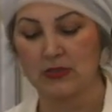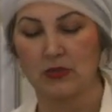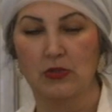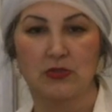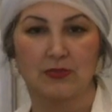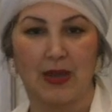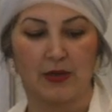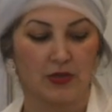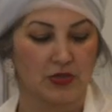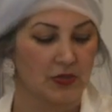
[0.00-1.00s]
So use
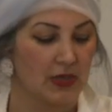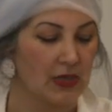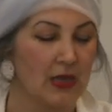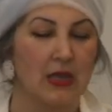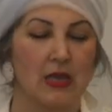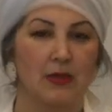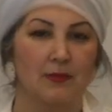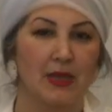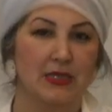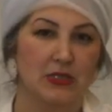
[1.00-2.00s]
powdered sugar,
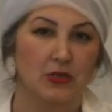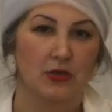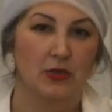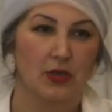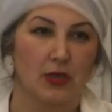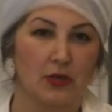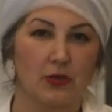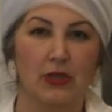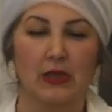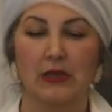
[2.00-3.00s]
makes your uh,
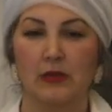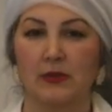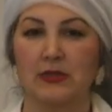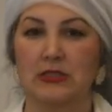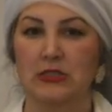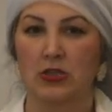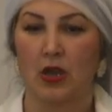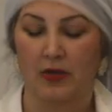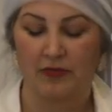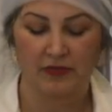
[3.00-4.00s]
cookie a little bit
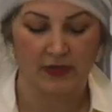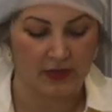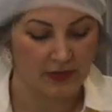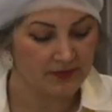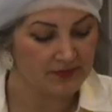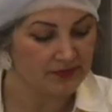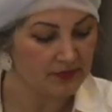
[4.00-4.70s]
softer